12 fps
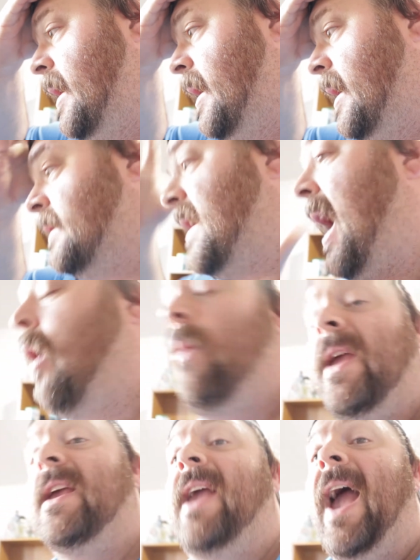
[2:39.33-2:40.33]
is how
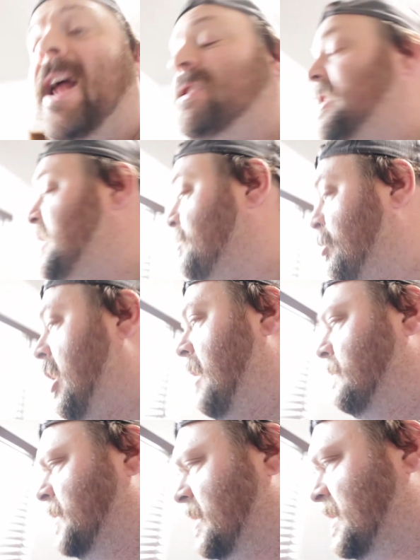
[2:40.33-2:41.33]
we can catch these
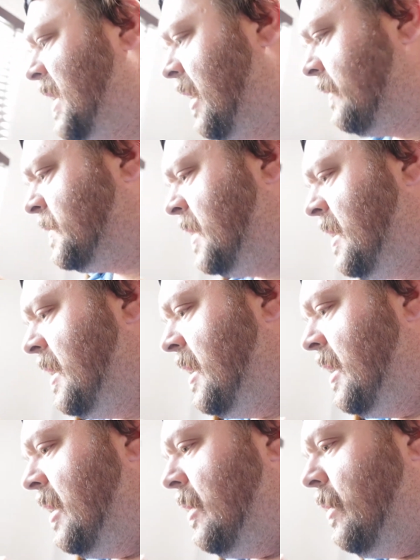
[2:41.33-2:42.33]
problems ourselves
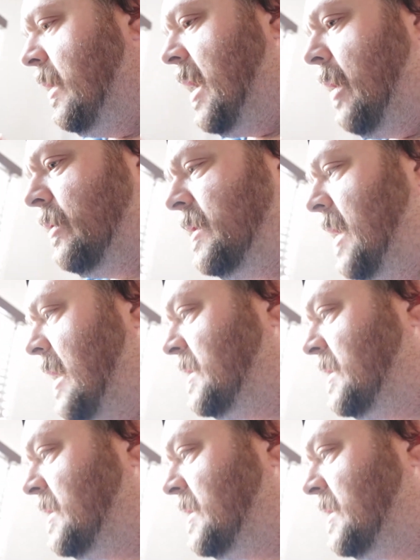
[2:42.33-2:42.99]
without